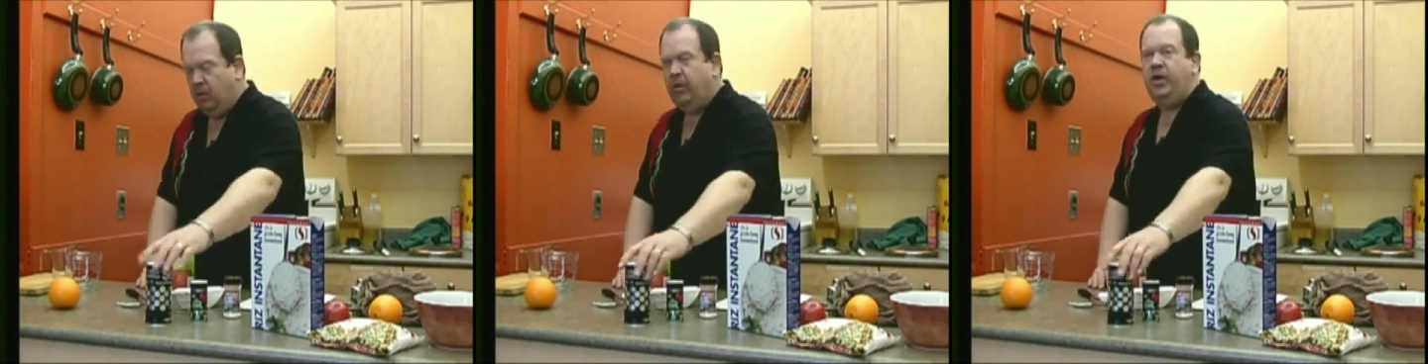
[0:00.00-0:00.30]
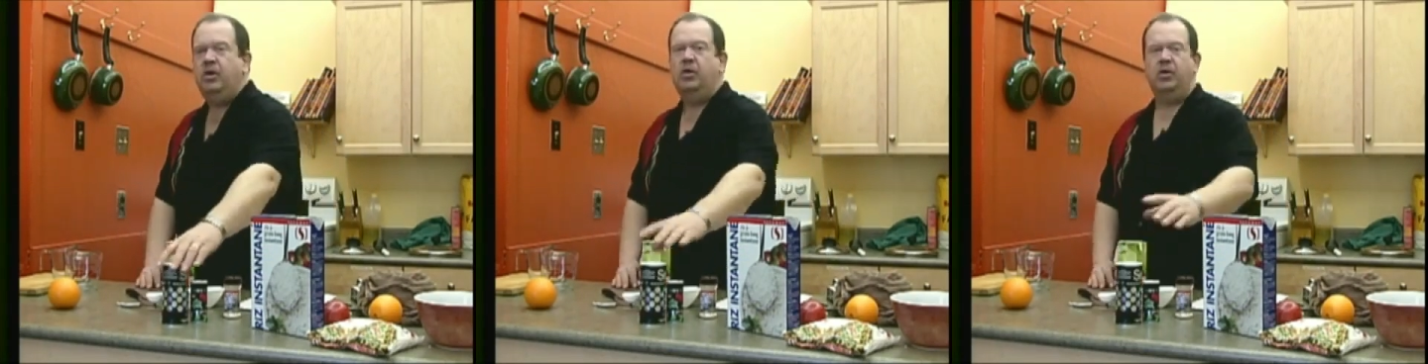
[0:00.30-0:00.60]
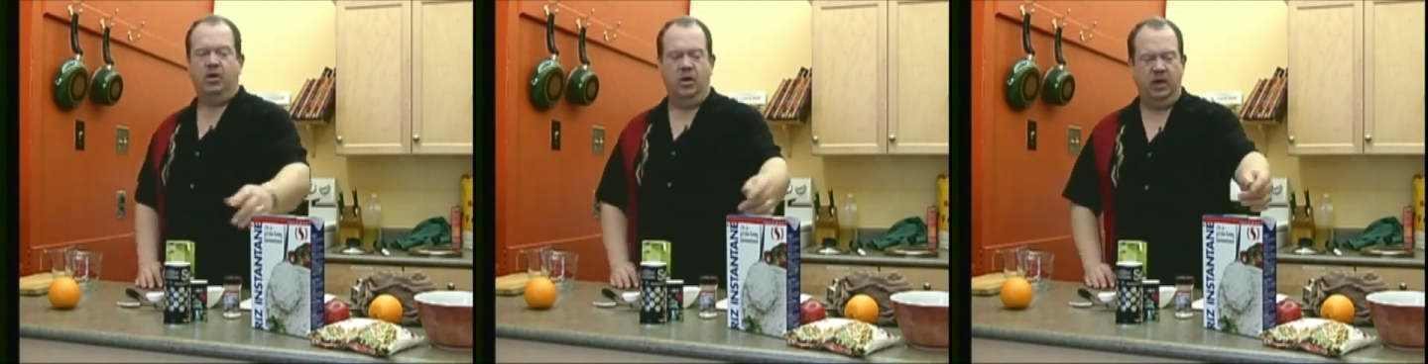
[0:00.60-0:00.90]
What do you
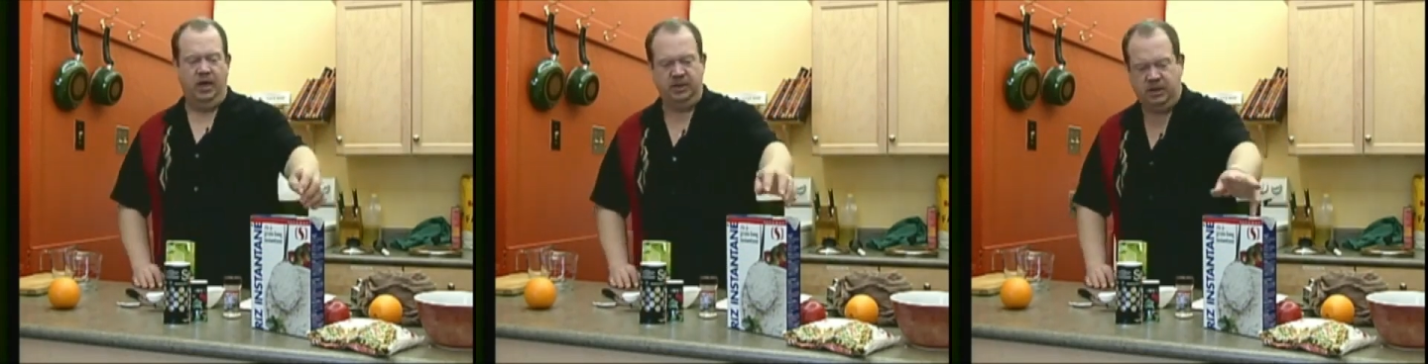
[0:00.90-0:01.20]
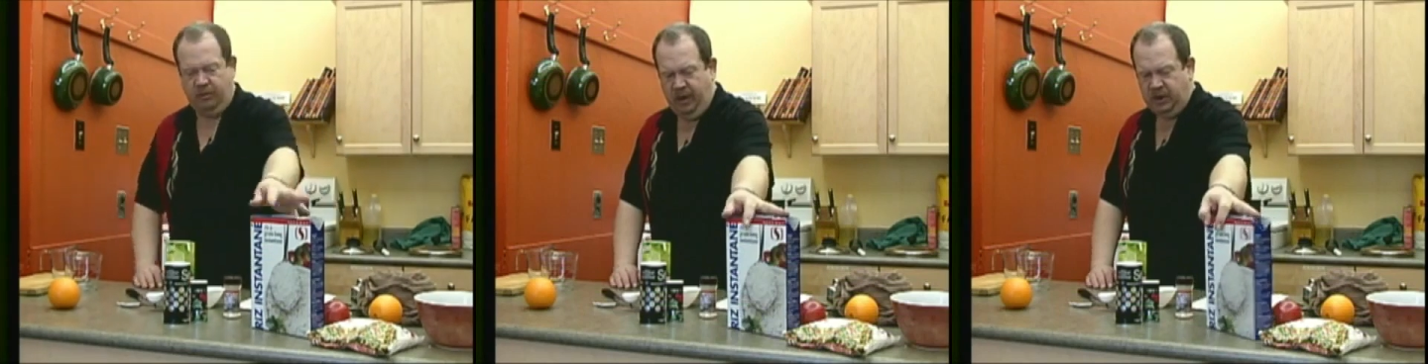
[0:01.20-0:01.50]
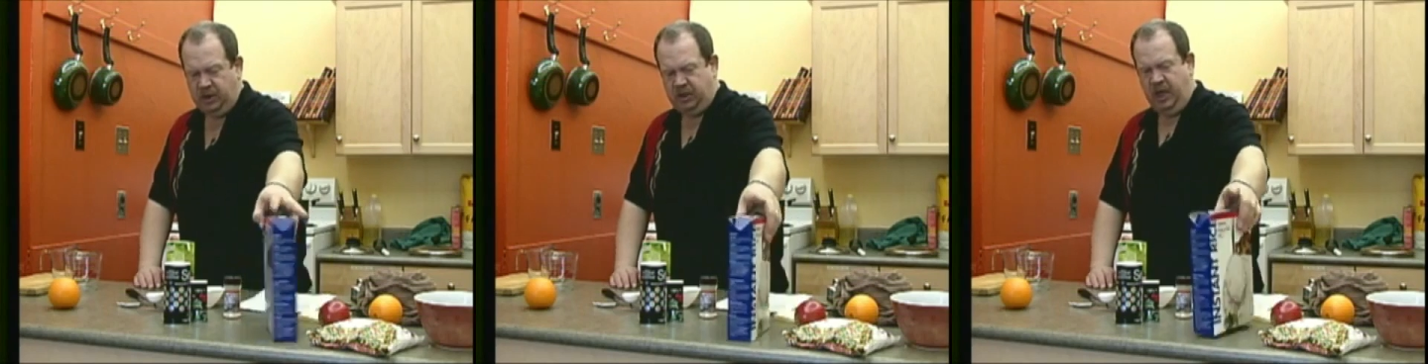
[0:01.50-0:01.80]
do to cook instant
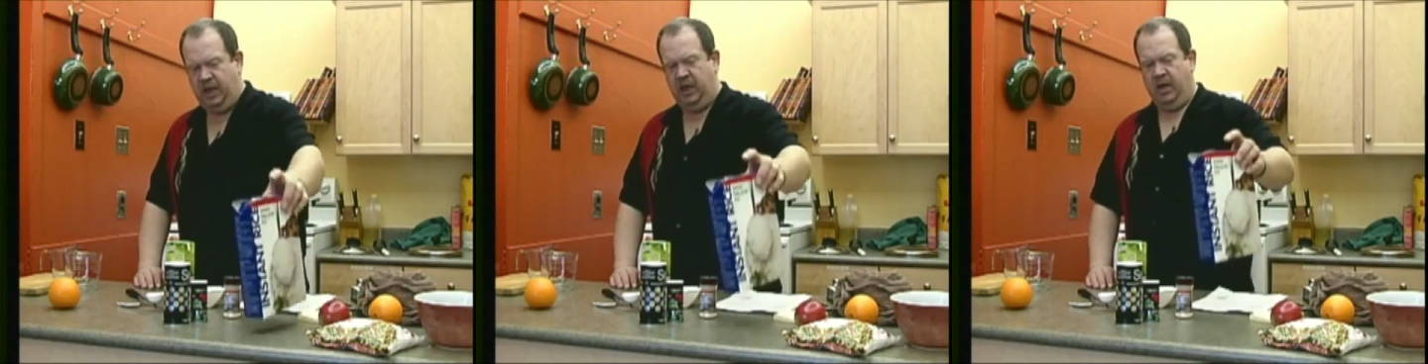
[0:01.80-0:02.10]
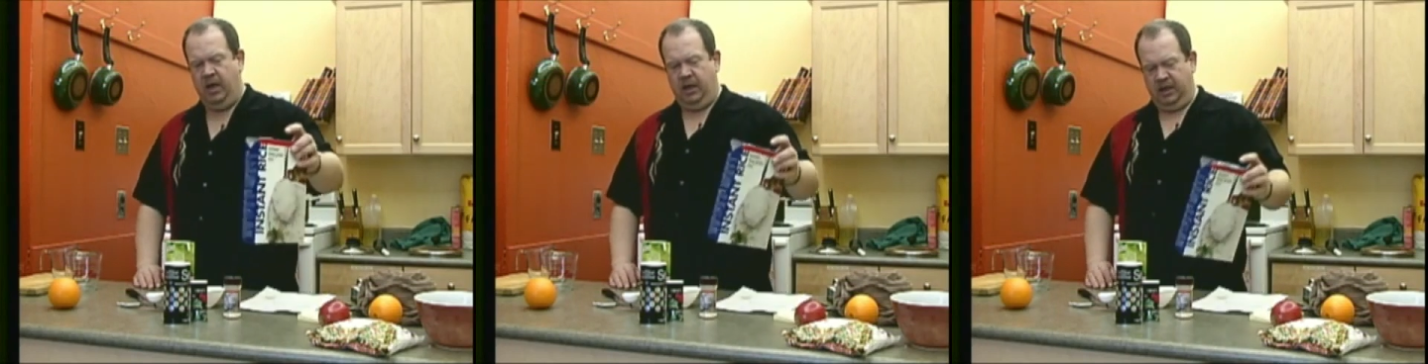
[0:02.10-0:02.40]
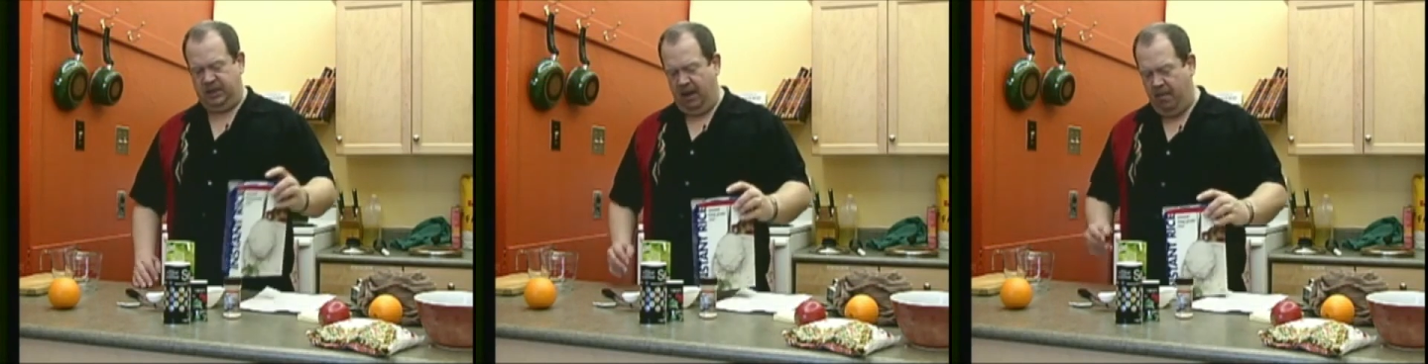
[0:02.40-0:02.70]
rice? You take
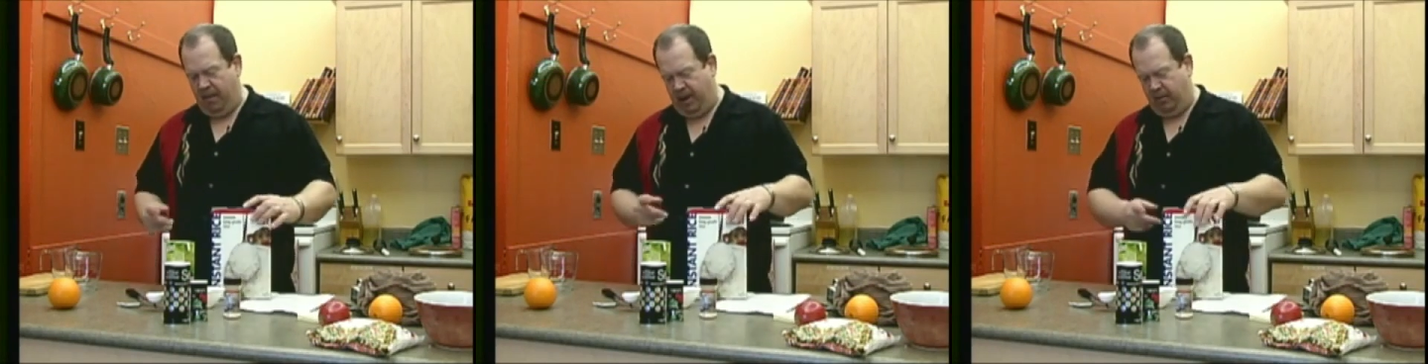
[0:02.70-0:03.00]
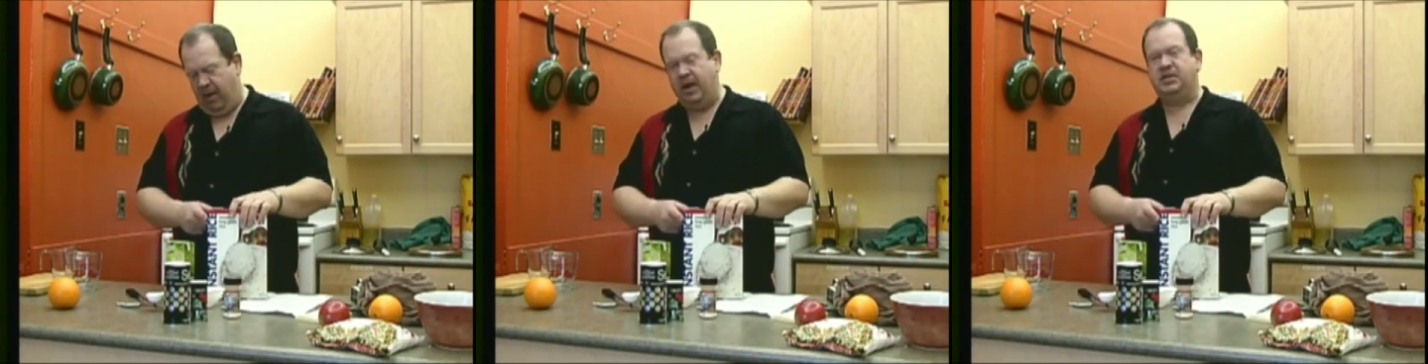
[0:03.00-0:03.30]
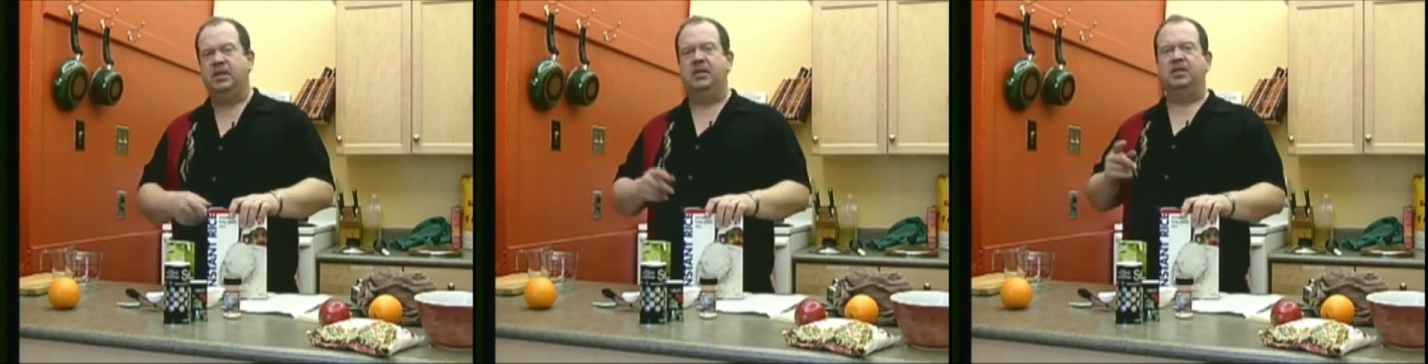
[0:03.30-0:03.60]
the same amount of
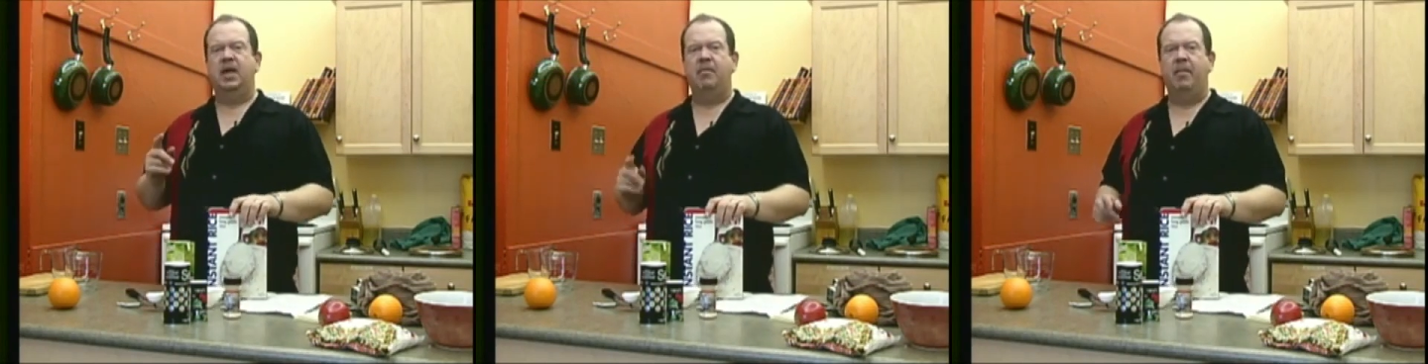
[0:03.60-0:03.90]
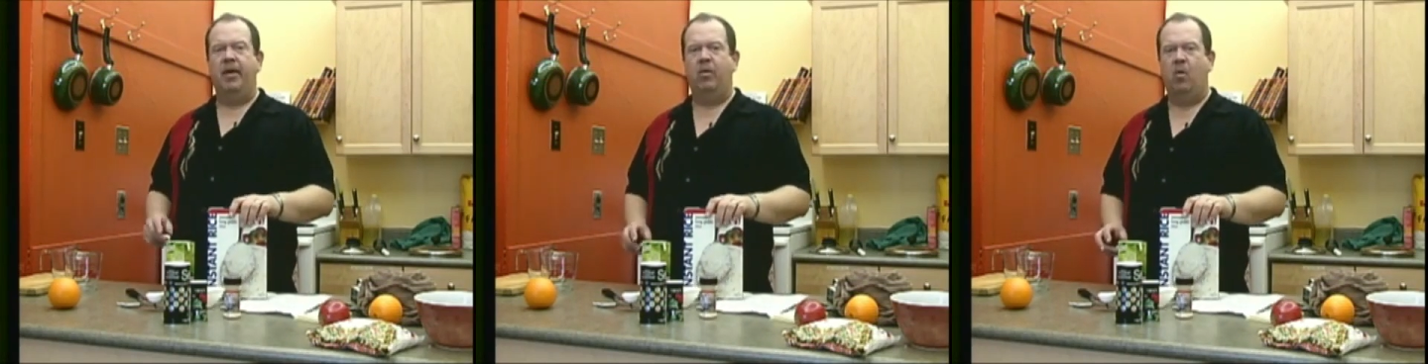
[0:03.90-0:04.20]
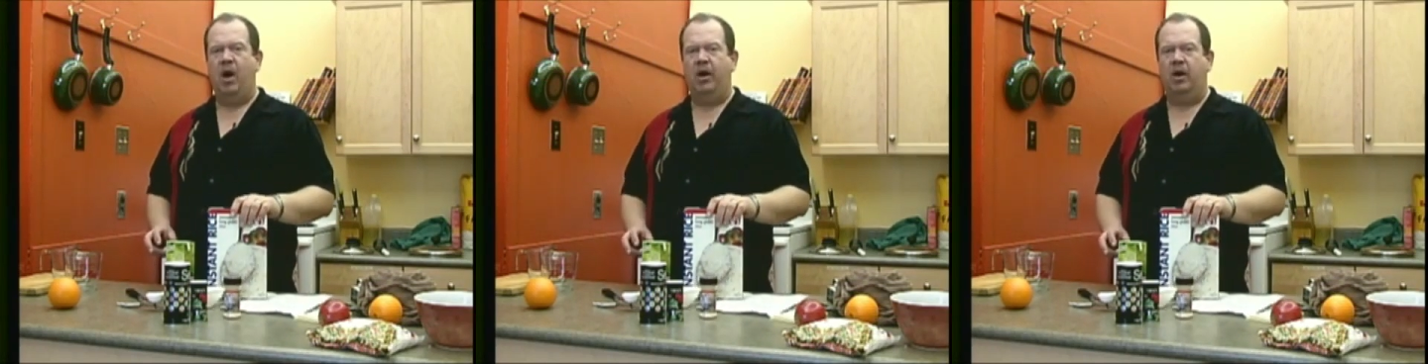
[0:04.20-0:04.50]
rice and the same amount
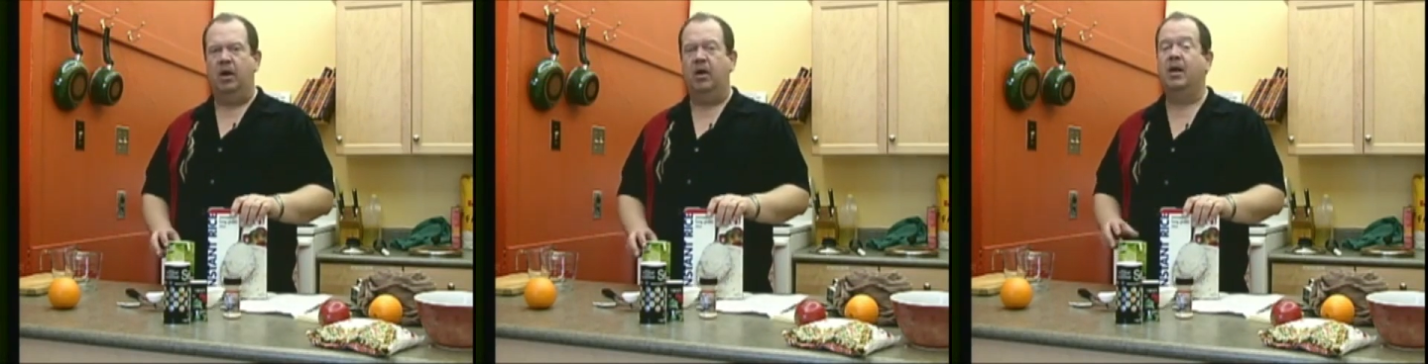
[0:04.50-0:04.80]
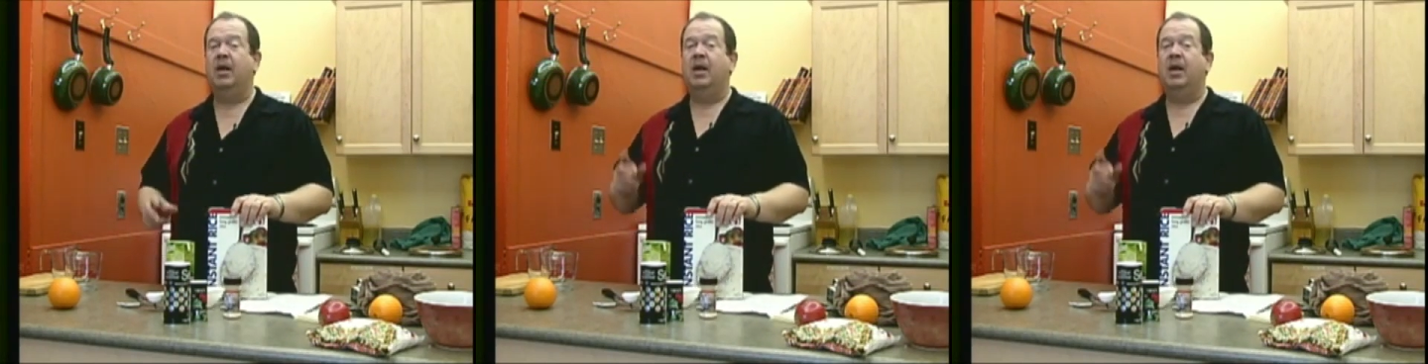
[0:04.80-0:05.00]
of water.